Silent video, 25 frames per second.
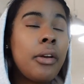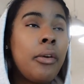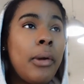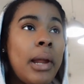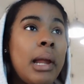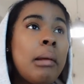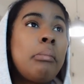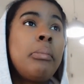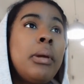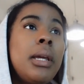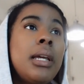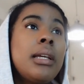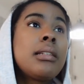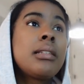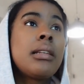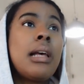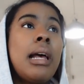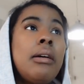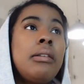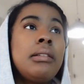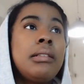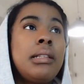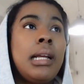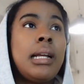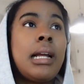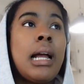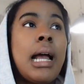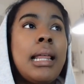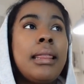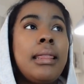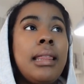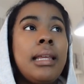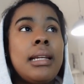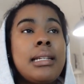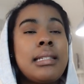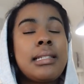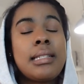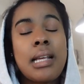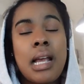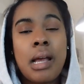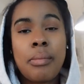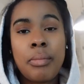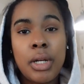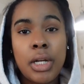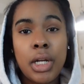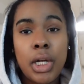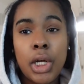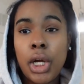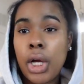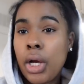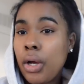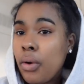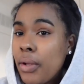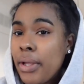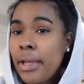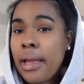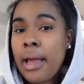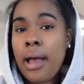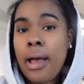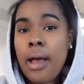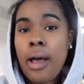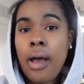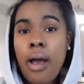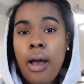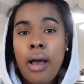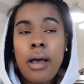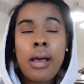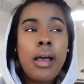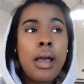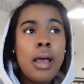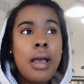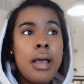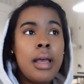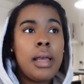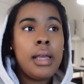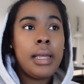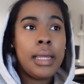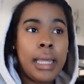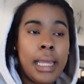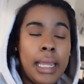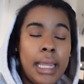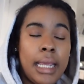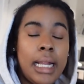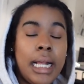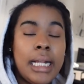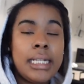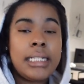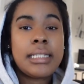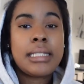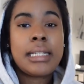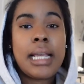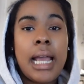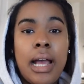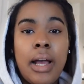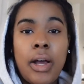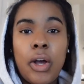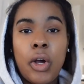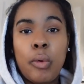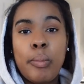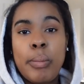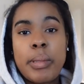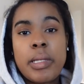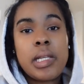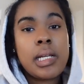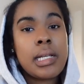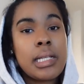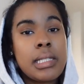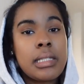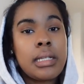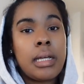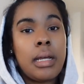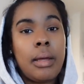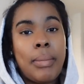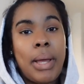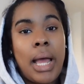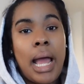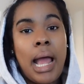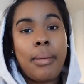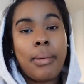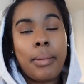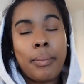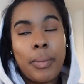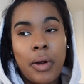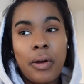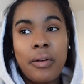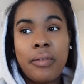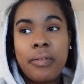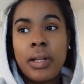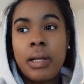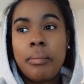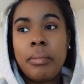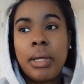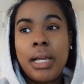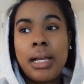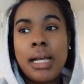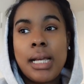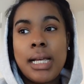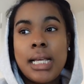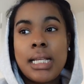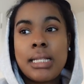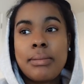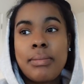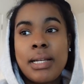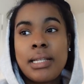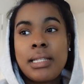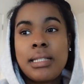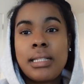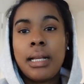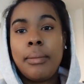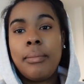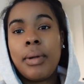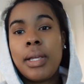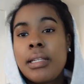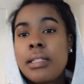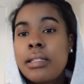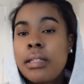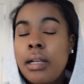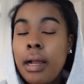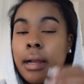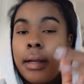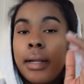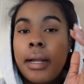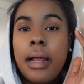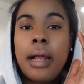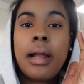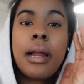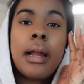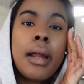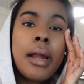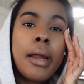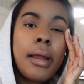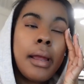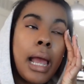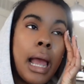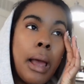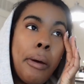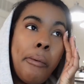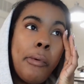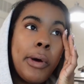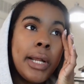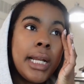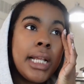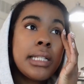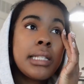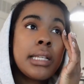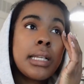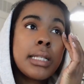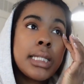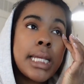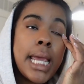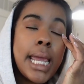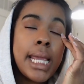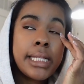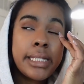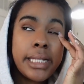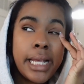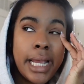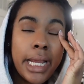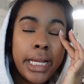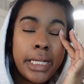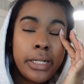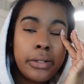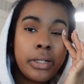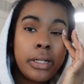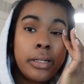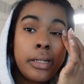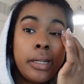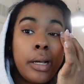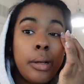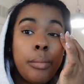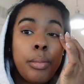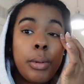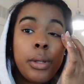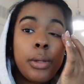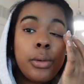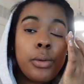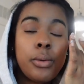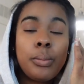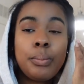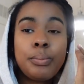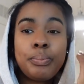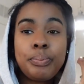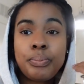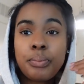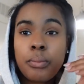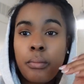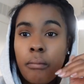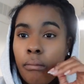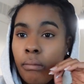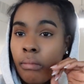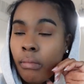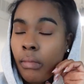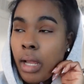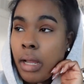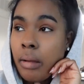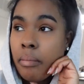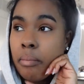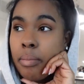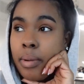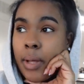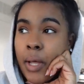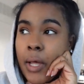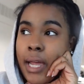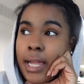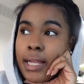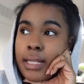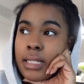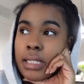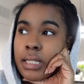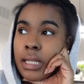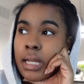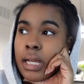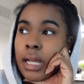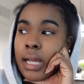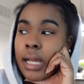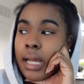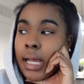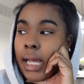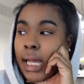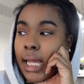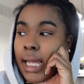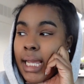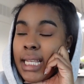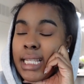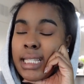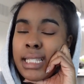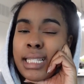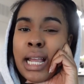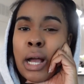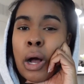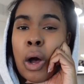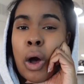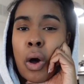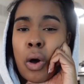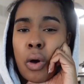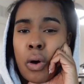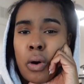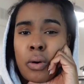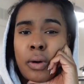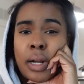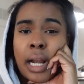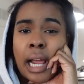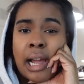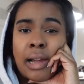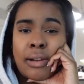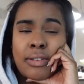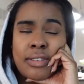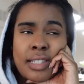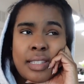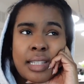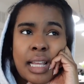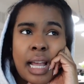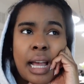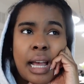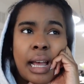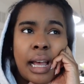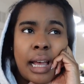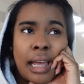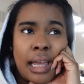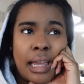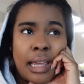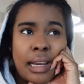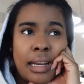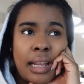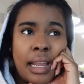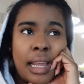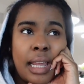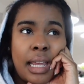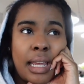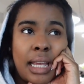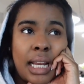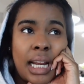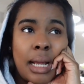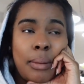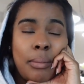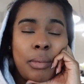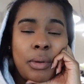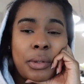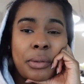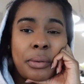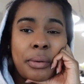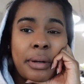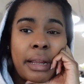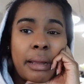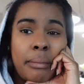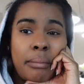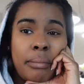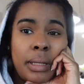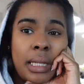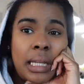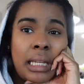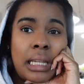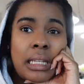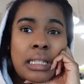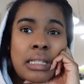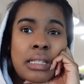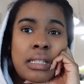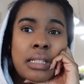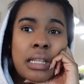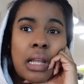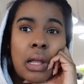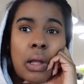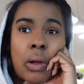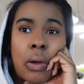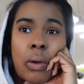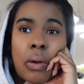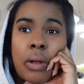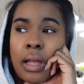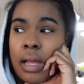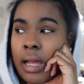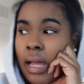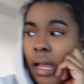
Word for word: cramping, so I was like, I think it's time to go, y'all. And I just got home and took some ibuprofen, because my stomach is starting to hurt. I wanted to take Zane on a W, but it's cold outside and I'm cramping, so